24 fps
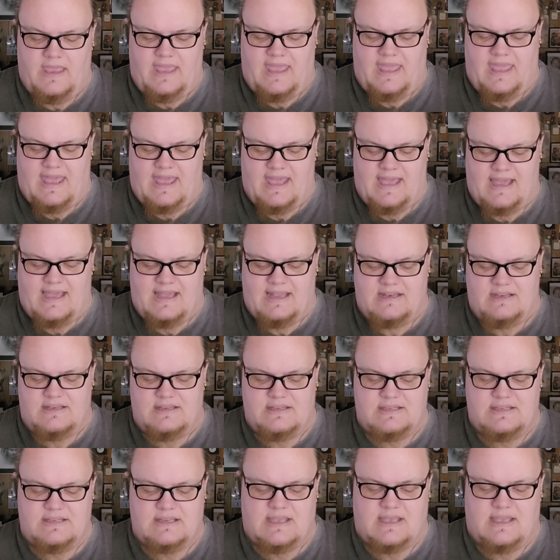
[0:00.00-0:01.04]

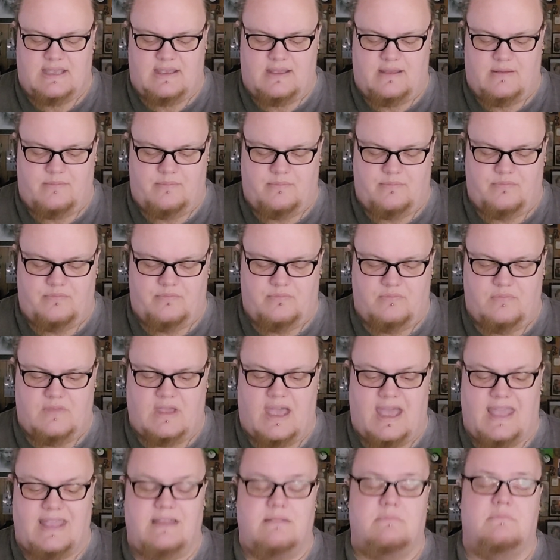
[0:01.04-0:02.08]
and
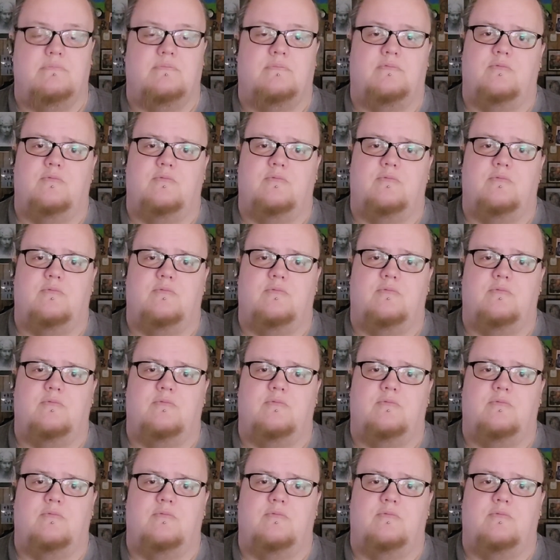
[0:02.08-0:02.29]
I